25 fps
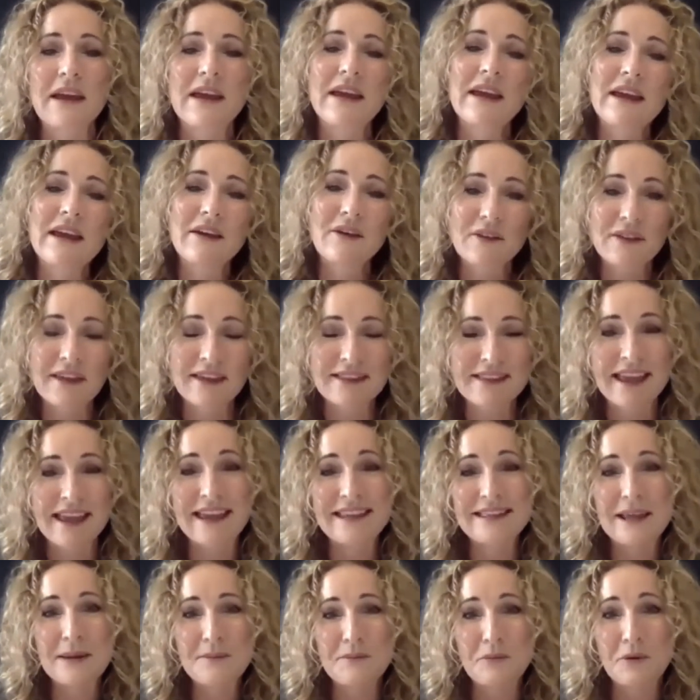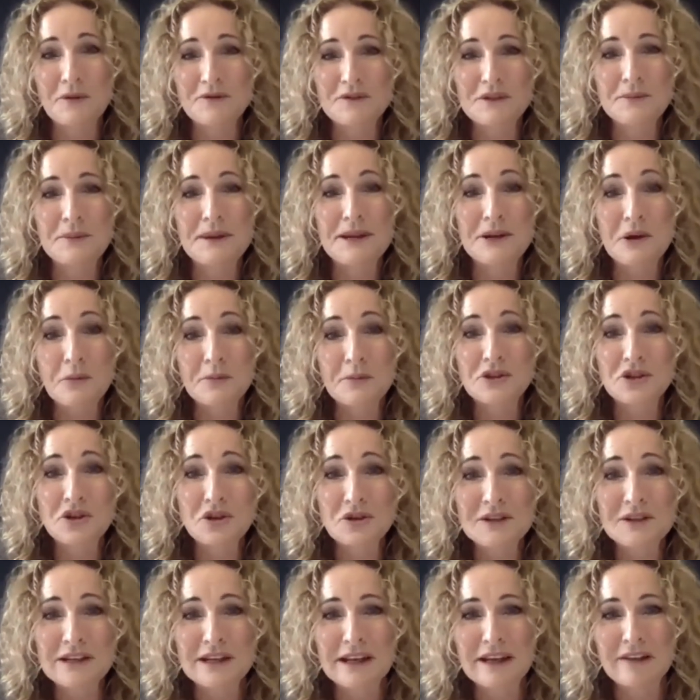On the other hand, that proved to be an
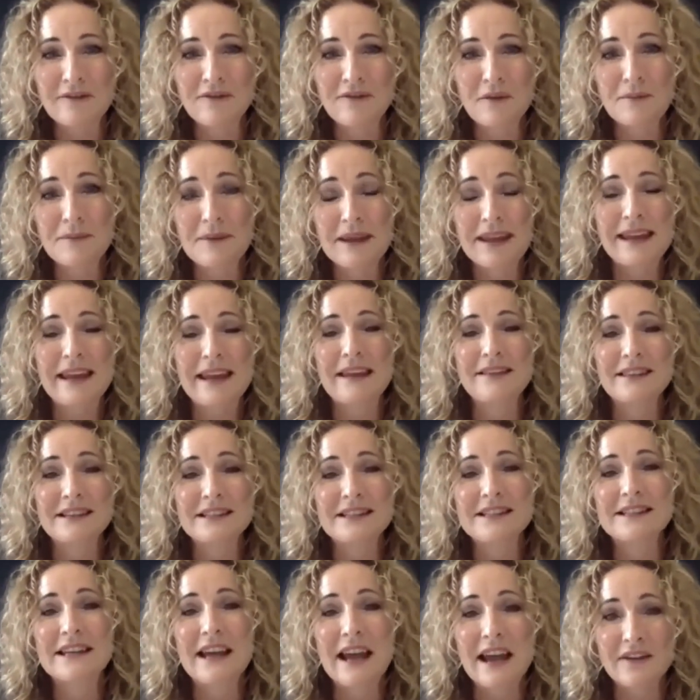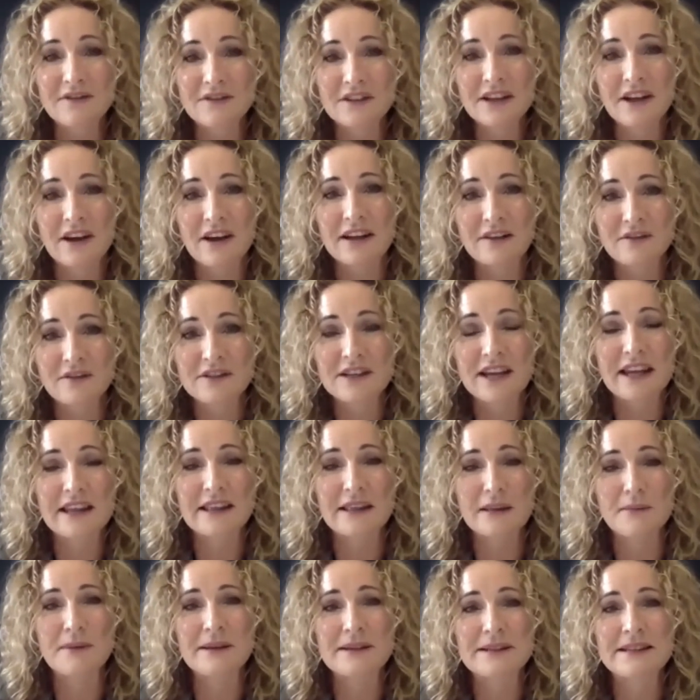opportunity for me and the staff to kind of
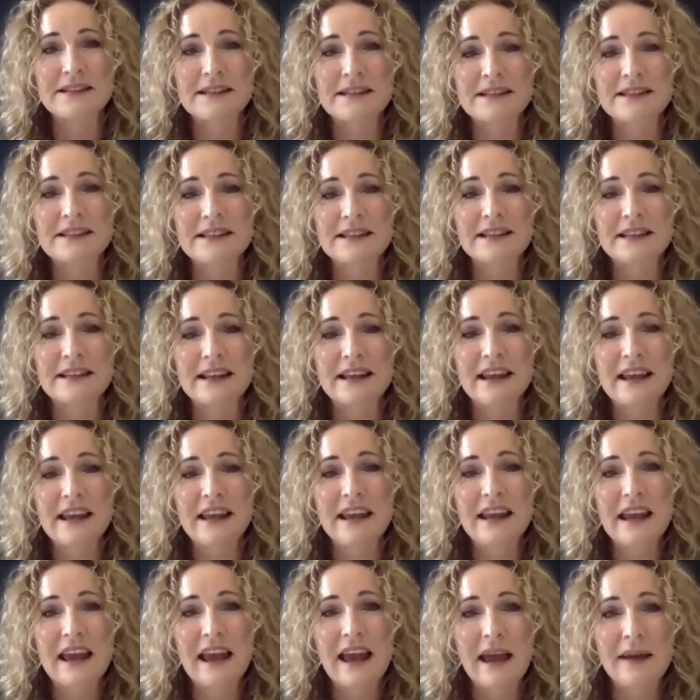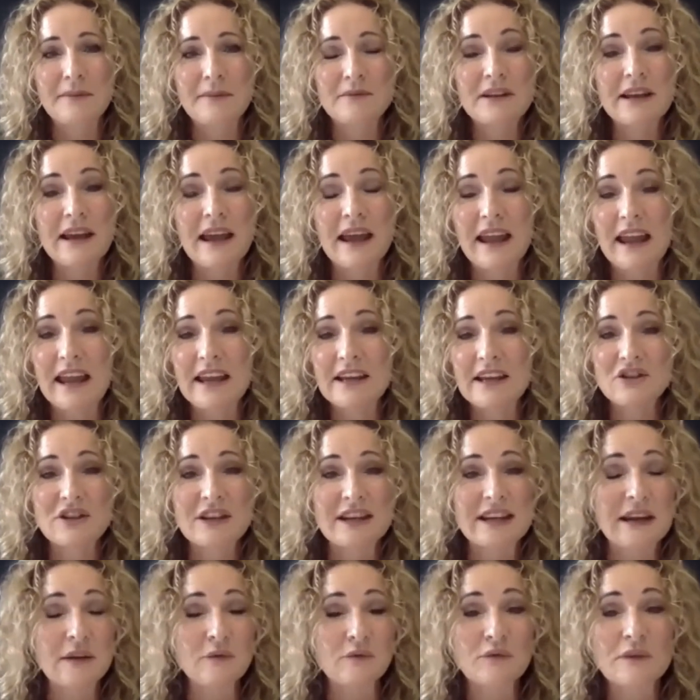take the business and to
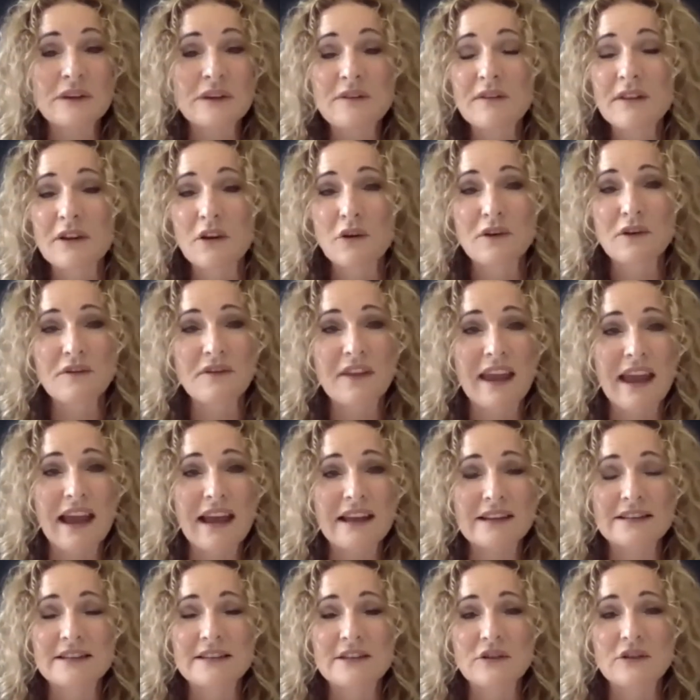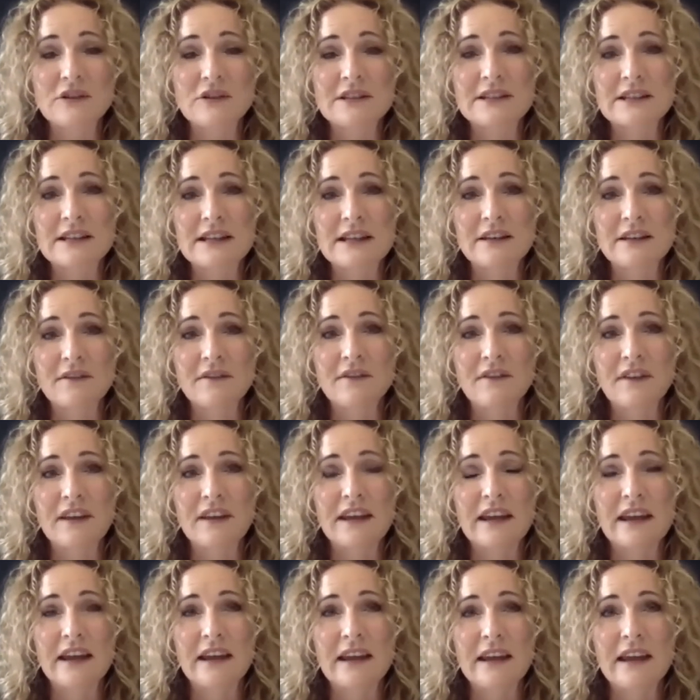actually get rid of a lot of that uncertainty and
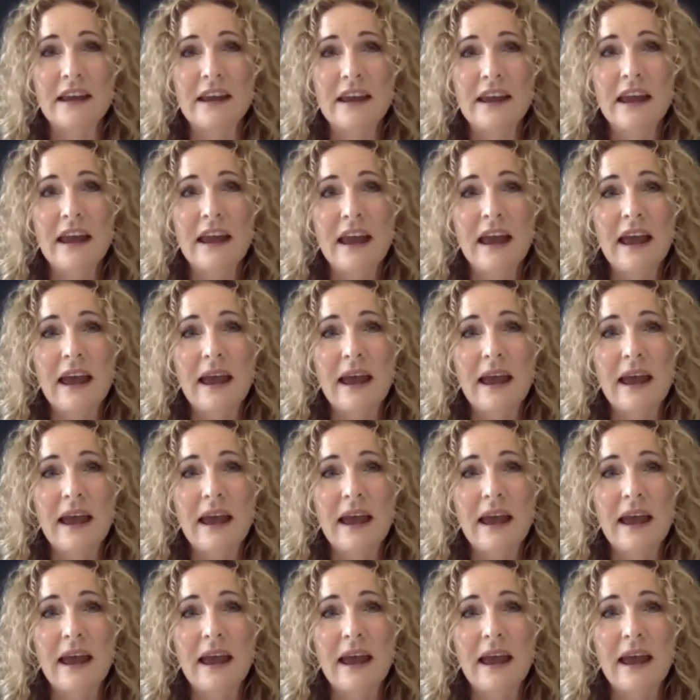fear.